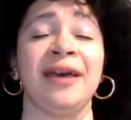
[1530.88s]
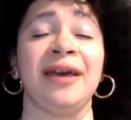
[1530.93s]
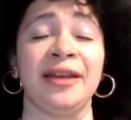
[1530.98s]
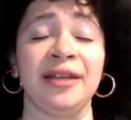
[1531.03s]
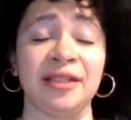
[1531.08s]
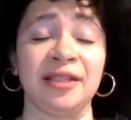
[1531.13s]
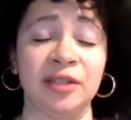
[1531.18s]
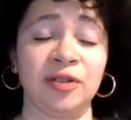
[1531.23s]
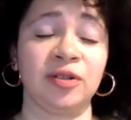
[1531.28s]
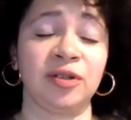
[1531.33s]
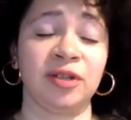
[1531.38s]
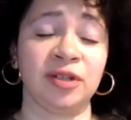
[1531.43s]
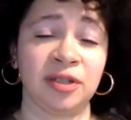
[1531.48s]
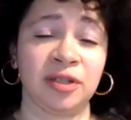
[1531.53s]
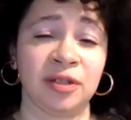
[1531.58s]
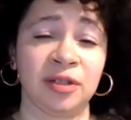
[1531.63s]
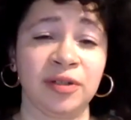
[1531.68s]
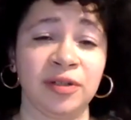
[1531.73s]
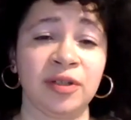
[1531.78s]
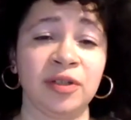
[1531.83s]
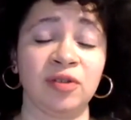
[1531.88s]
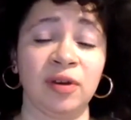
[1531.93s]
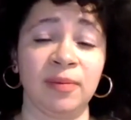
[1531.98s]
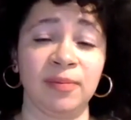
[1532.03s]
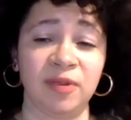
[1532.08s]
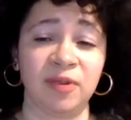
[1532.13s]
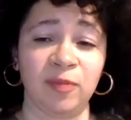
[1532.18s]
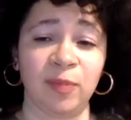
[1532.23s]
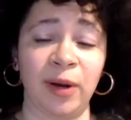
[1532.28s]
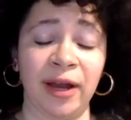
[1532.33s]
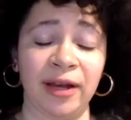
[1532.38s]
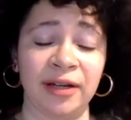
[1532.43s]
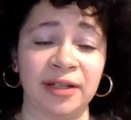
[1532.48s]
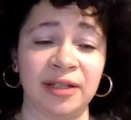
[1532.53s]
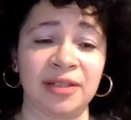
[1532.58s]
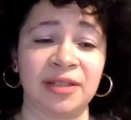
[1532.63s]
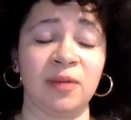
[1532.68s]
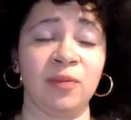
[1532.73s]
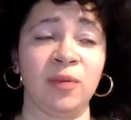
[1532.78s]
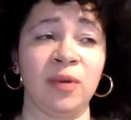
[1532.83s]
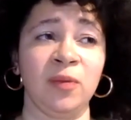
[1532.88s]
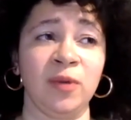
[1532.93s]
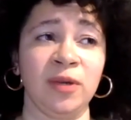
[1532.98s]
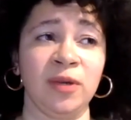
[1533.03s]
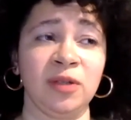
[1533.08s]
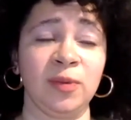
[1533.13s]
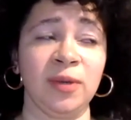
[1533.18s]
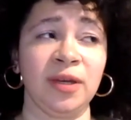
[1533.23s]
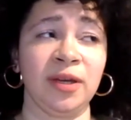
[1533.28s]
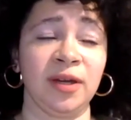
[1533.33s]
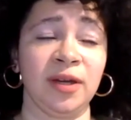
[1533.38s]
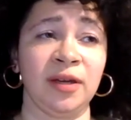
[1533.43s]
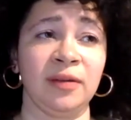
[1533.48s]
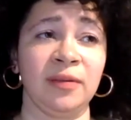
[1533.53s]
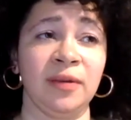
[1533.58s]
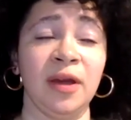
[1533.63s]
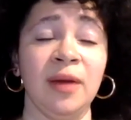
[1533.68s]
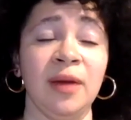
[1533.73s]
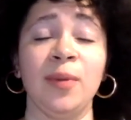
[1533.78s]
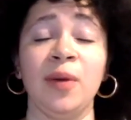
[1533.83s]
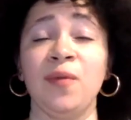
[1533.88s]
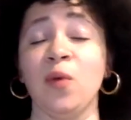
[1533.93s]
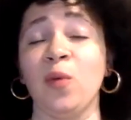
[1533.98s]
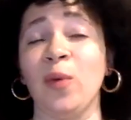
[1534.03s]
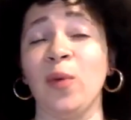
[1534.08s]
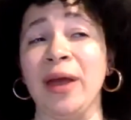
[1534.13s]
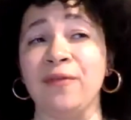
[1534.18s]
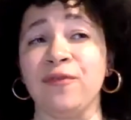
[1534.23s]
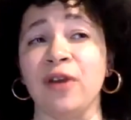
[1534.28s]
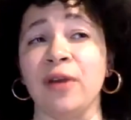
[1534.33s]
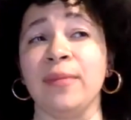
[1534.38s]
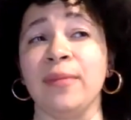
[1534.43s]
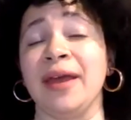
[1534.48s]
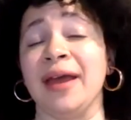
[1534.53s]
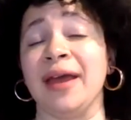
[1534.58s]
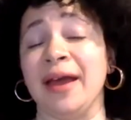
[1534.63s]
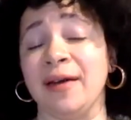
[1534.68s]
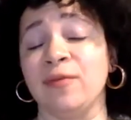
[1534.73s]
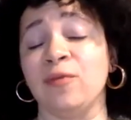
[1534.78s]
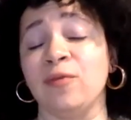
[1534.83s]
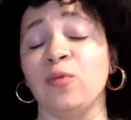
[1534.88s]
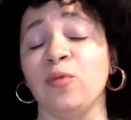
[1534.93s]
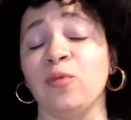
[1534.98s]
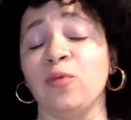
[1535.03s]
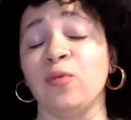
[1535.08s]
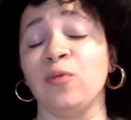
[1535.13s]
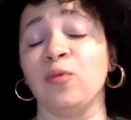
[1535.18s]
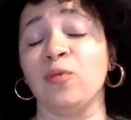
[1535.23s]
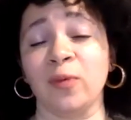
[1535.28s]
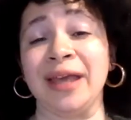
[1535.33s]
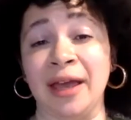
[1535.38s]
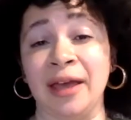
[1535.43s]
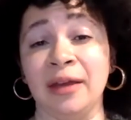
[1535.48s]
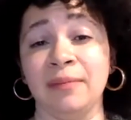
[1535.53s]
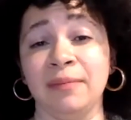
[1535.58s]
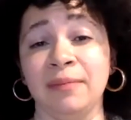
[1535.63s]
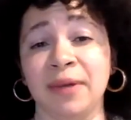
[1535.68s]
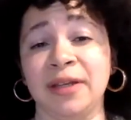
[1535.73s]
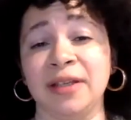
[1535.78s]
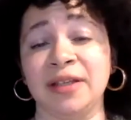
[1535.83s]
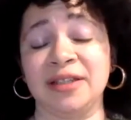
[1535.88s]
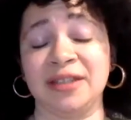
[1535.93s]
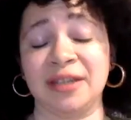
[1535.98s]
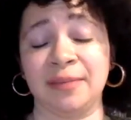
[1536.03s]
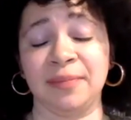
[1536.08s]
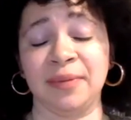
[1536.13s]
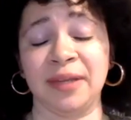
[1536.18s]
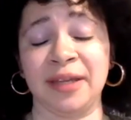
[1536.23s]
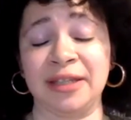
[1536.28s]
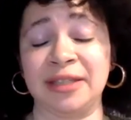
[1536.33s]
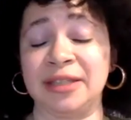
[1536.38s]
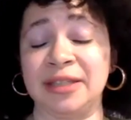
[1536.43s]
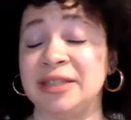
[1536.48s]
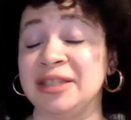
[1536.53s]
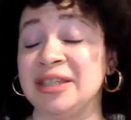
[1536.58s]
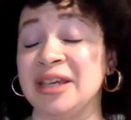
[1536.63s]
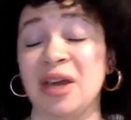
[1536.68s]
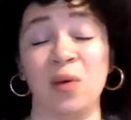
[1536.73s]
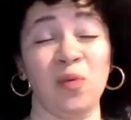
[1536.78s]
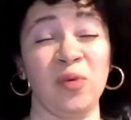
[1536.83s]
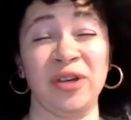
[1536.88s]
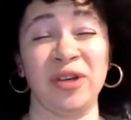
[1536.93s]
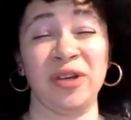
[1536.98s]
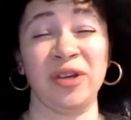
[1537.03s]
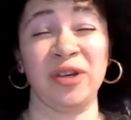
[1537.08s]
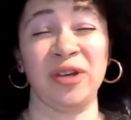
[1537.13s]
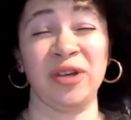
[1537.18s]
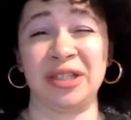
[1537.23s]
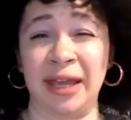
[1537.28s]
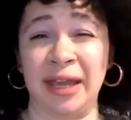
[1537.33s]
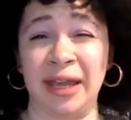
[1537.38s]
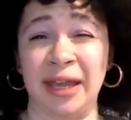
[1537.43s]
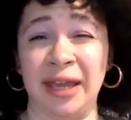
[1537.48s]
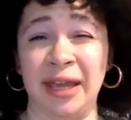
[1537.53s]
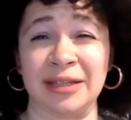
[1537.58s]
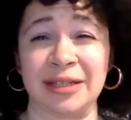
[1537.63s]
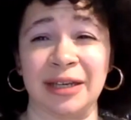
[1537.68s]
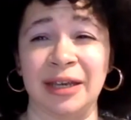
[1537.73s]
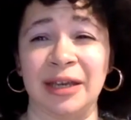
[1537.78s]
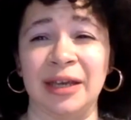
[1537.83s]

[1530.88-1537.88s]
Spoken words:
That is a traditional descriptive practice that we wish we could move away from and have where we can, but in some places we just can't.